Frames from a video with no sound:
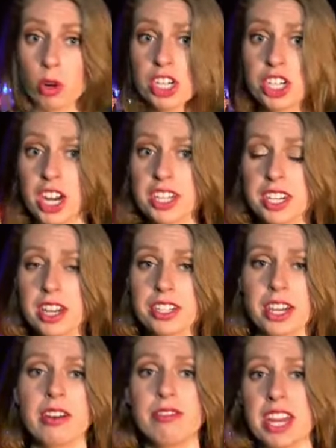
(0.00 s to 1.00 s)
We're just
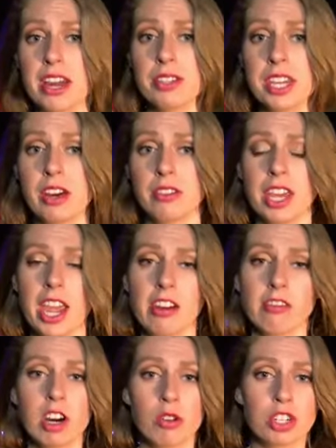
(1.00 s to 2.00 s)
outside of downtown
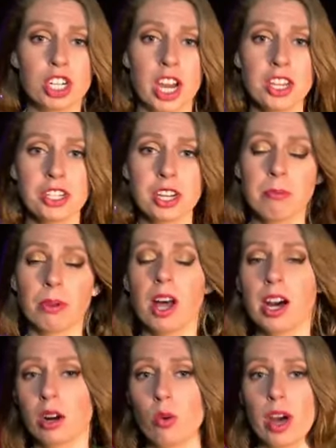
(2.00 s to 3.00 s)
Cairo, just a
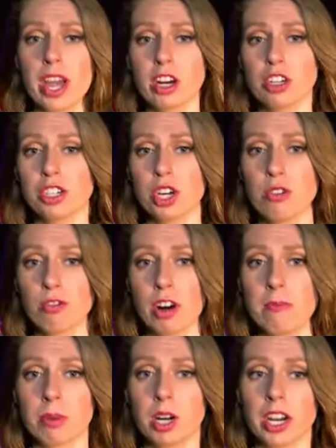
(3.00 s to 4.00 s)
block away or so
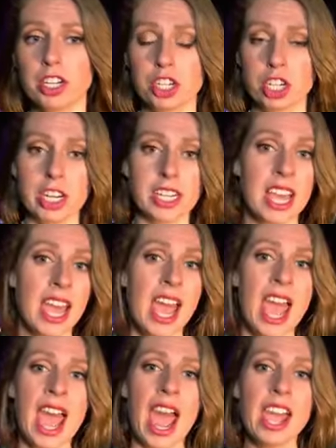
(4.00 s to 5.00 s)
from Broad Street.
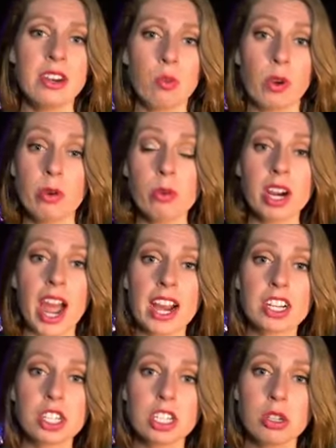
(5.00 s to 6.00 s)
And we were
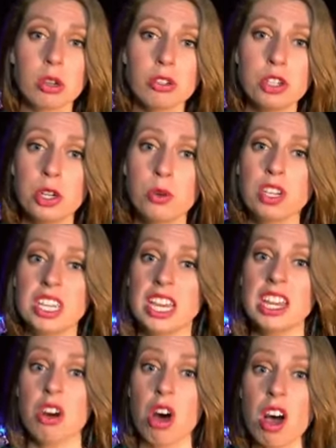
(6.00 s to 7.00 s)
actually told to
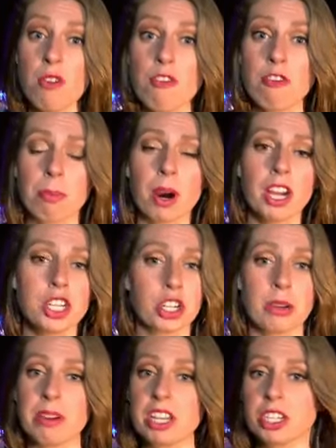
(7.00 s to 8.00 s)
get off of Broad
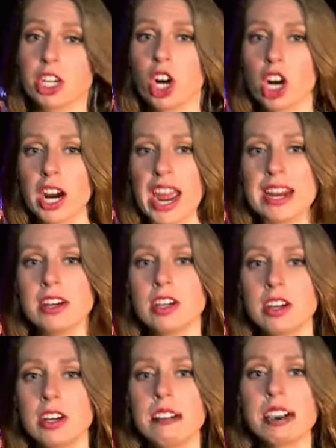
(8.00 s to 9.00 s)
Street because there are a
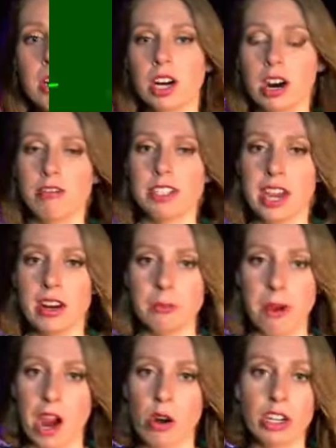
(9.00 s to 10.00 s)
number of
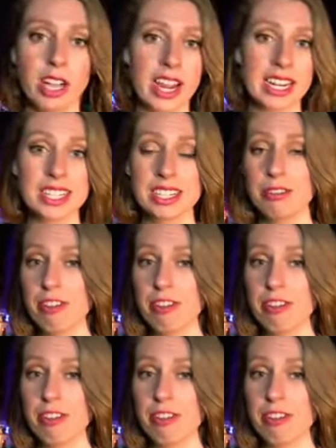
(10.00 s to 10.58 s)
downed power lines.